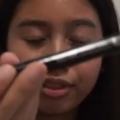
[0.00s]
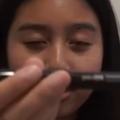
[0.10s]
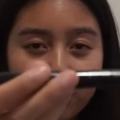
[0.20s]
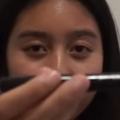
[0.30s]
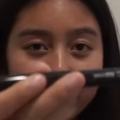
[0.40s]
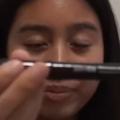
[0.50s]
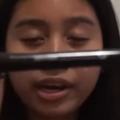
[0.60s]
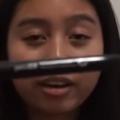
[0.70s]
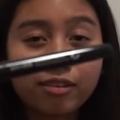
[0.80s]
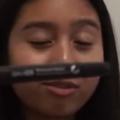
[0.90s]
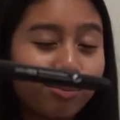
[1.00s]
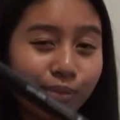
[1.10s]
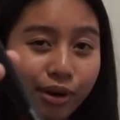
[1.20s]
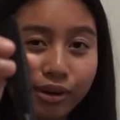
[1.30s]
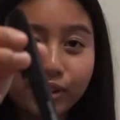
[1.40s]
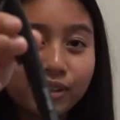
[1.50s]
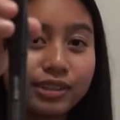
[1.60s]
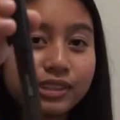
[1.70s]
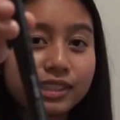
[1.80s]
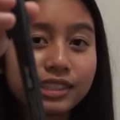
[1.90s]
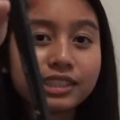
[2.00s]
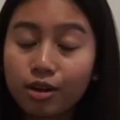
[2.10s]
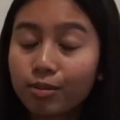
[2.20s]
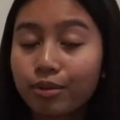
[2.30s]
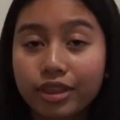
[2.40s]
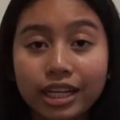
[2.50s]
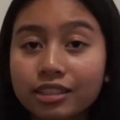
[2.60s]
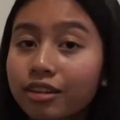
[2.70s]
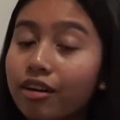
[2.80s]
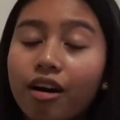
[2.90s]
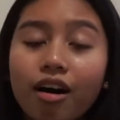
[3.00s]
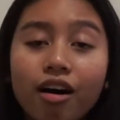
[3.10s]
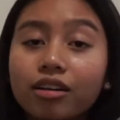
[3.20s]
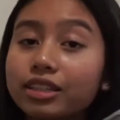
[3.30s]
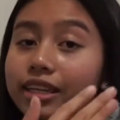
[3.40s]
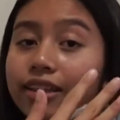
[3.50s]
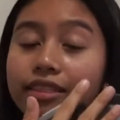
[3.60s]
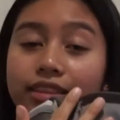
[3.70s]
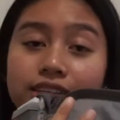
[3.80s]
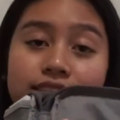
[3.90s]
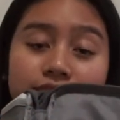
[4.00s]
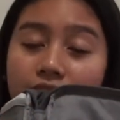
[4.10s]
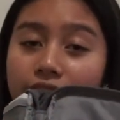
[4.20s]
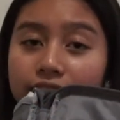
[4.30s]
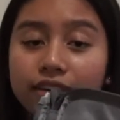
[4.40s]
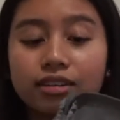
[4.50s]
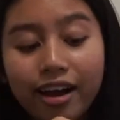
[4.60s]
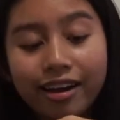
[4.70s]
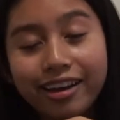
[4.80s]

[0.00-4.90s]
the 3-pack of markers. But that's not all in this side. I